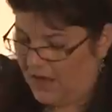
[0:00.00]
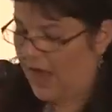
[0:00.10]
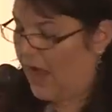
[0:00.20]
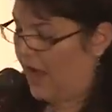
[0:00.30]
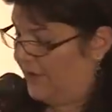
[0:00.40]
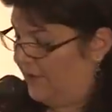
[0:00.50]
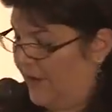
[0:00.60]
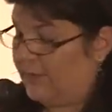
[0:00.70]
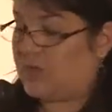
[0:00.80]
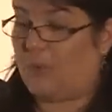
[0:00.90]
On
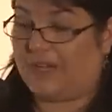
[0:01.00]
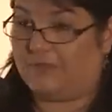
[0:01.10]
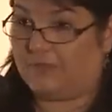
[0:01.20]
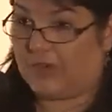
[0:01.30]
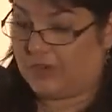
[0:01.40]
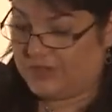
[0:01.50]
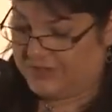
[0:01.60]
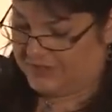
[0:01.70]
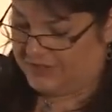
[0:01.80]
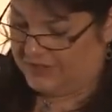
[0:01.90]
November
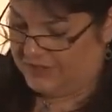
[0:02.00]
21st,